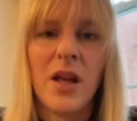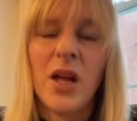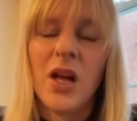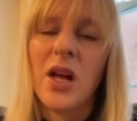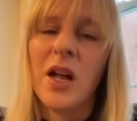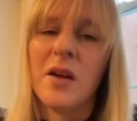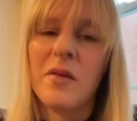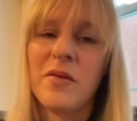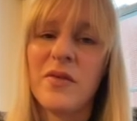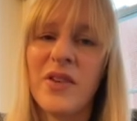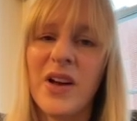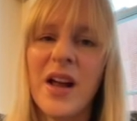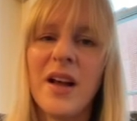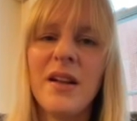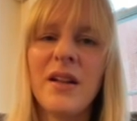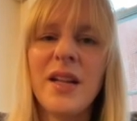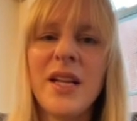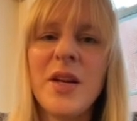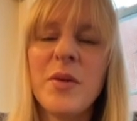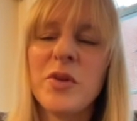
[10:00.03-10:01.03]
And
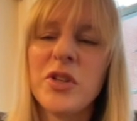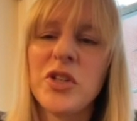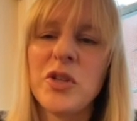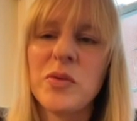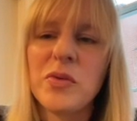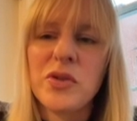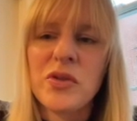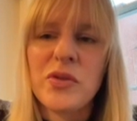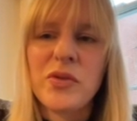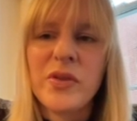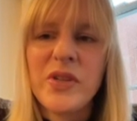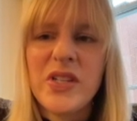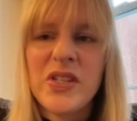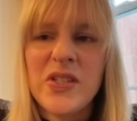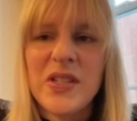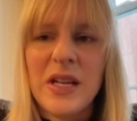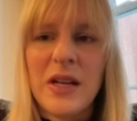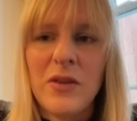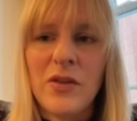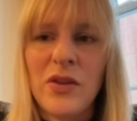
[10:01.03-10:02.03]
finally, what you would always
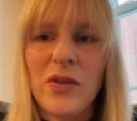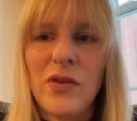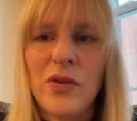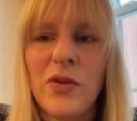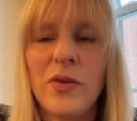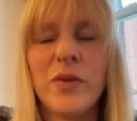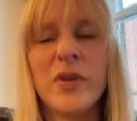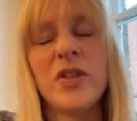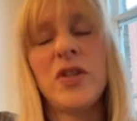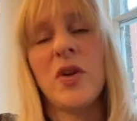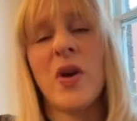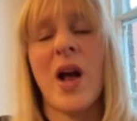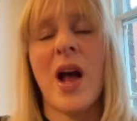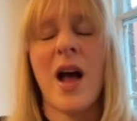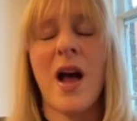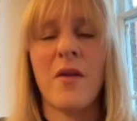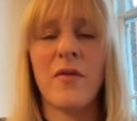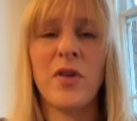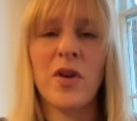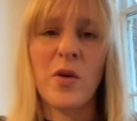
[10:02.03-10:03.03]
tend to do is you
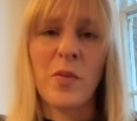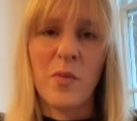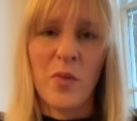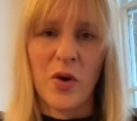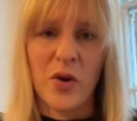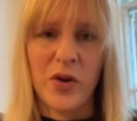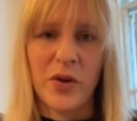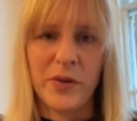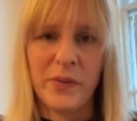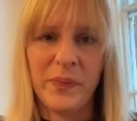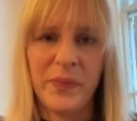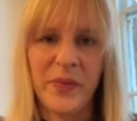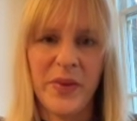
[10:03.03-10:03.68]
have your model